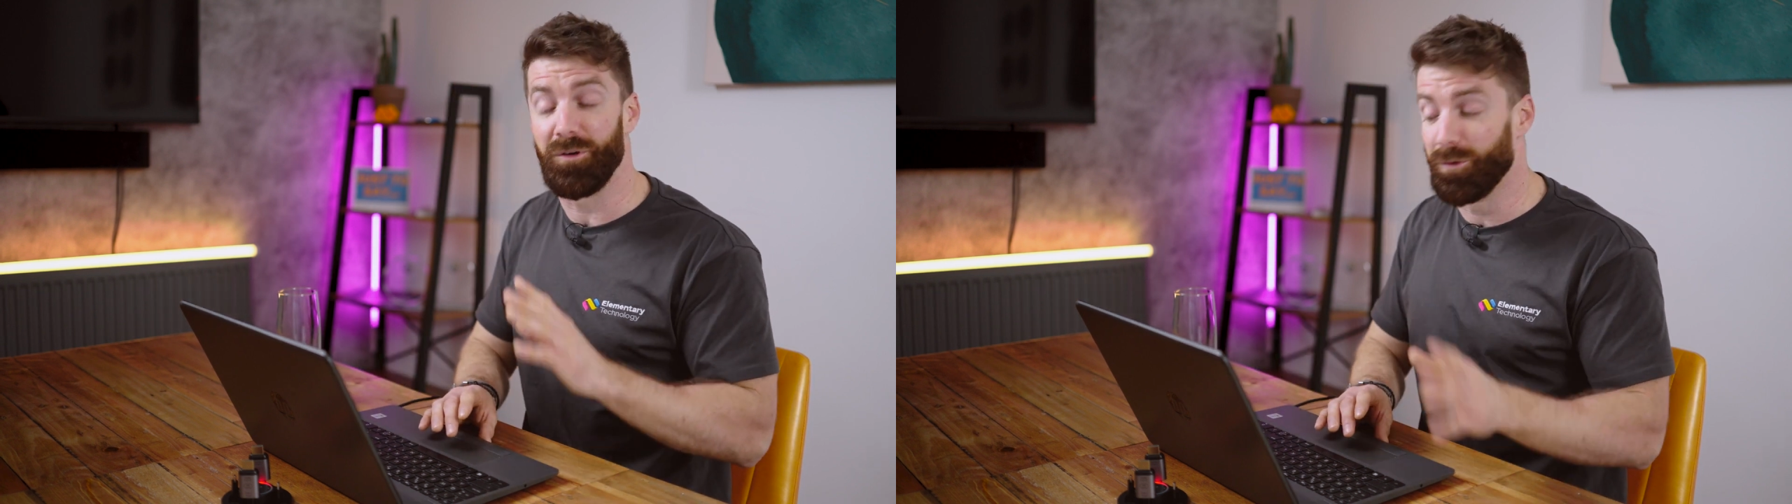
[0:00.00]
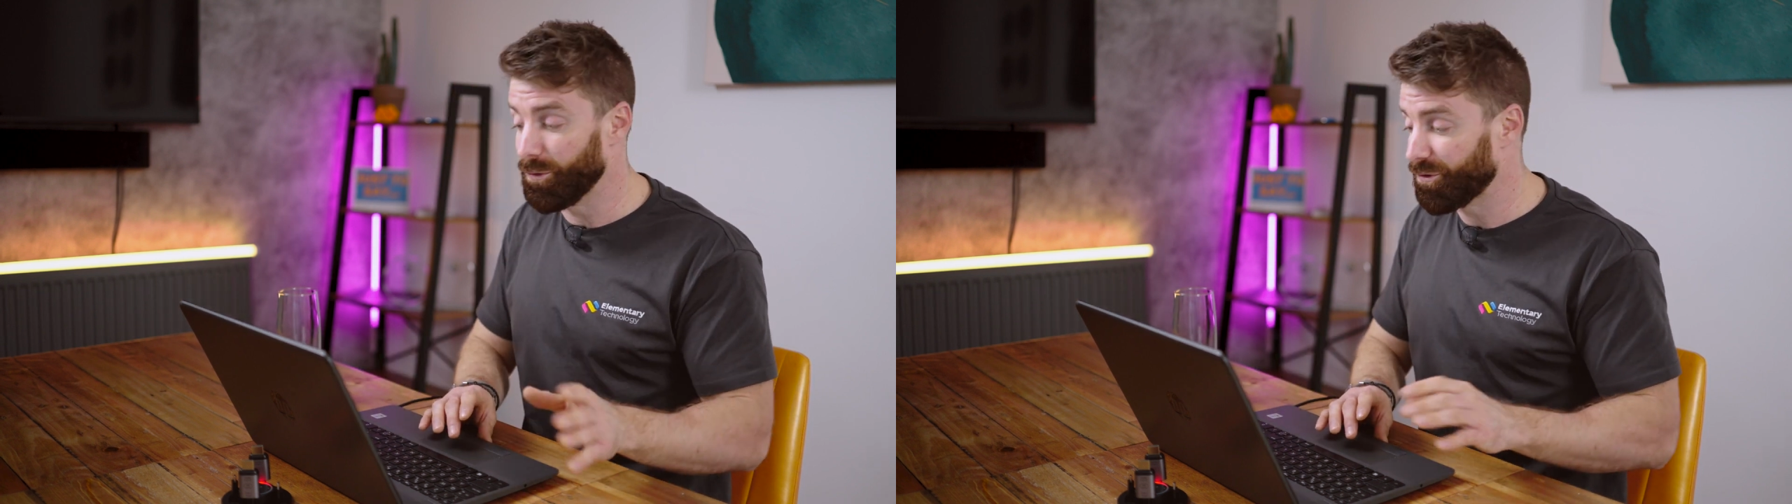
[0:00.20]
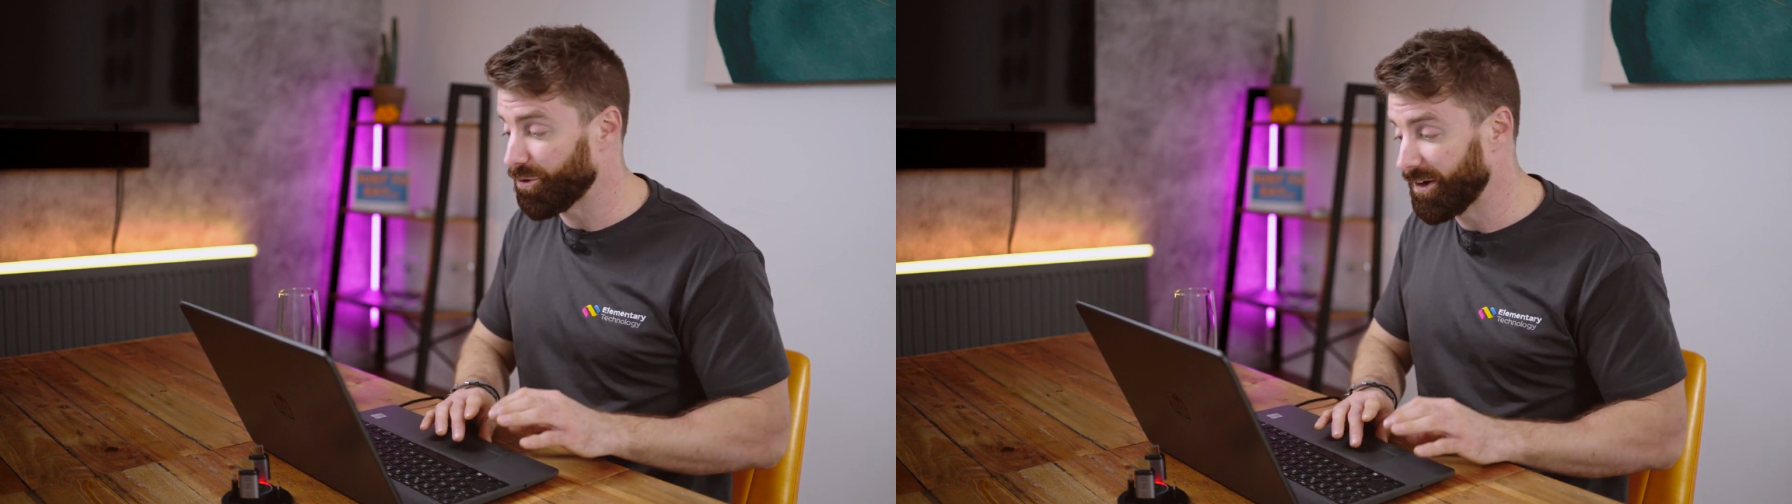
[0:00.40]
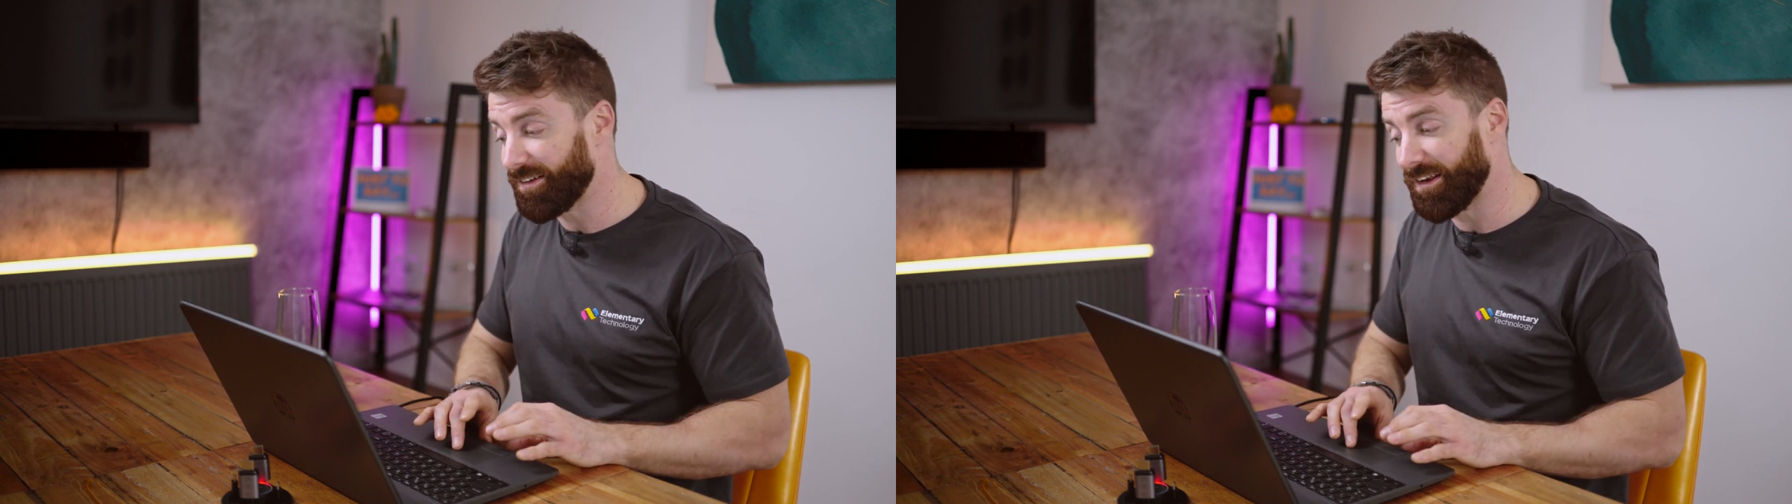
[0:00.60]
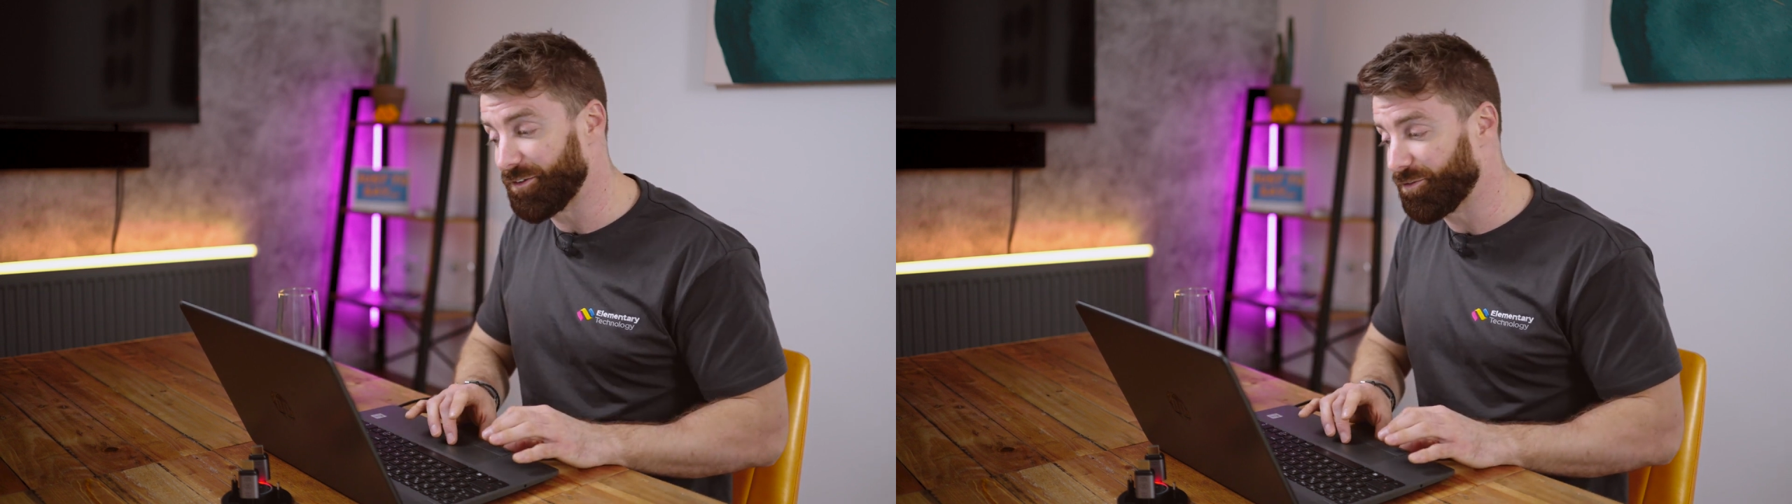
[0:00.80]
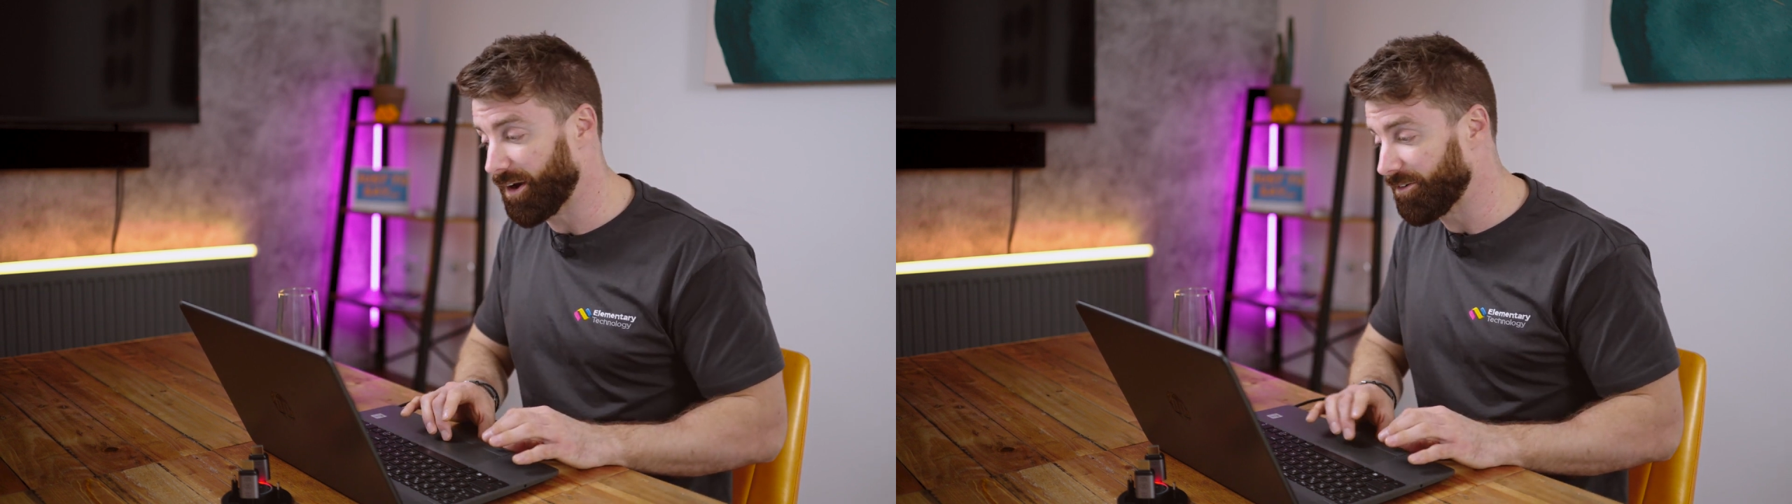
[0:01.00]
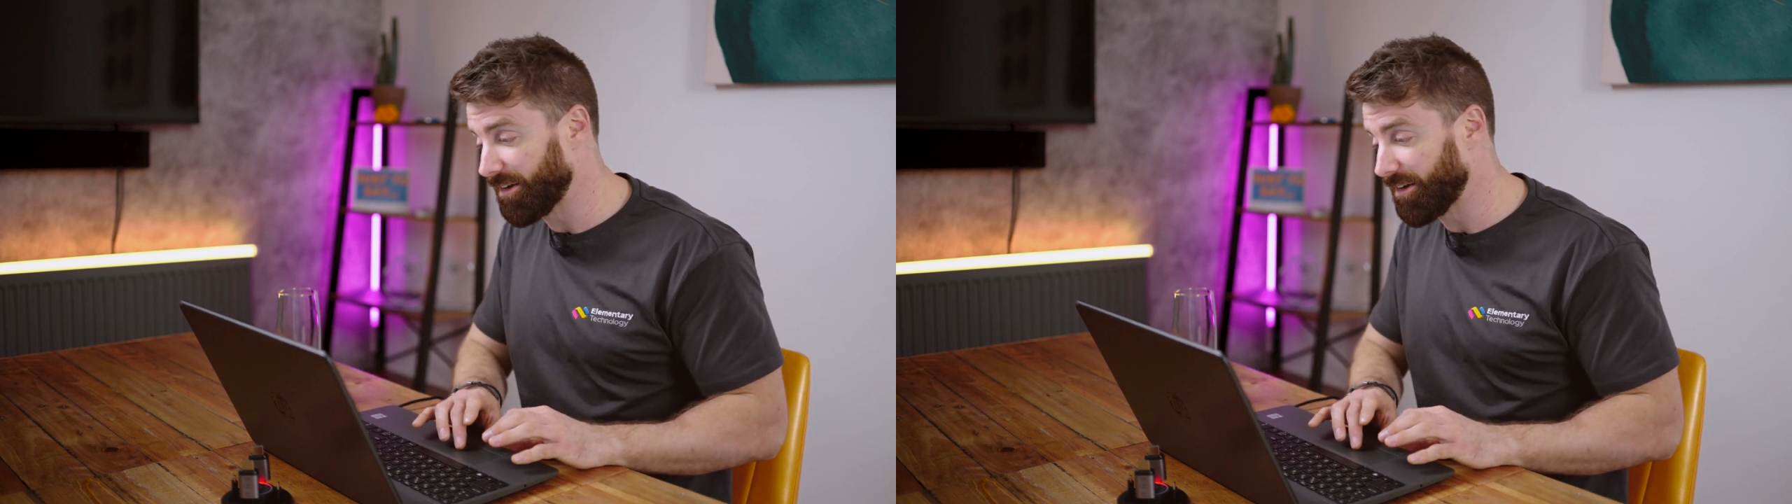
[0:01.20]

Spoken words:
all screens is very